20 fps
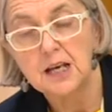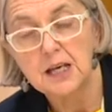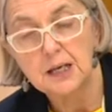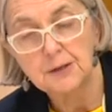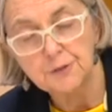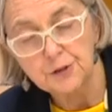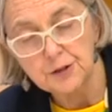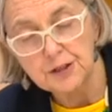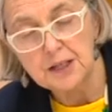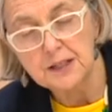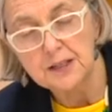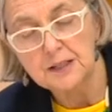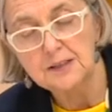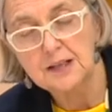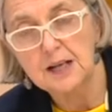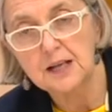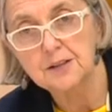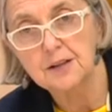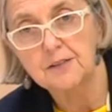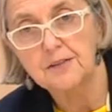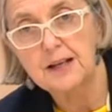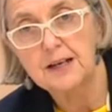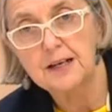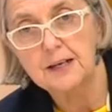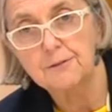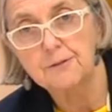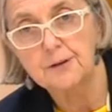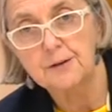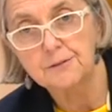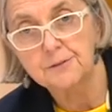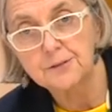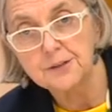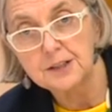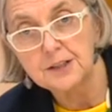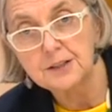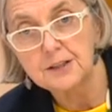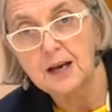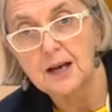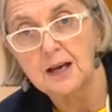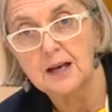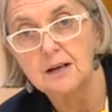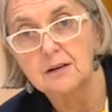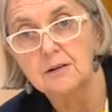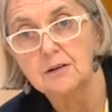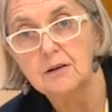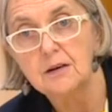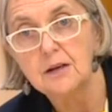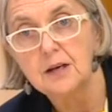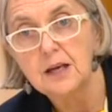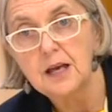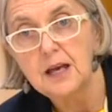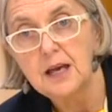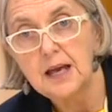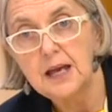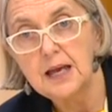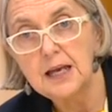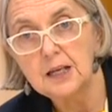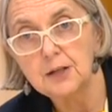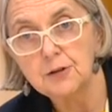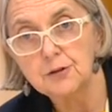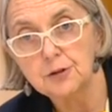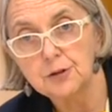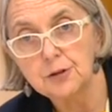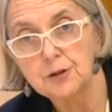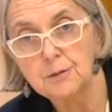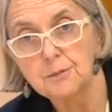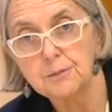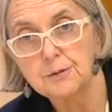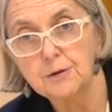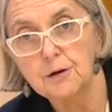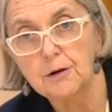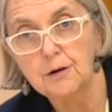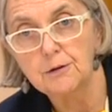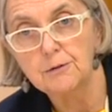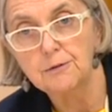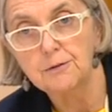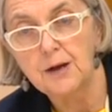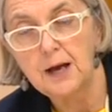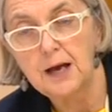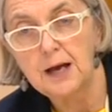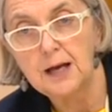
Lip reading: If you're getting down to that level of detail in terms of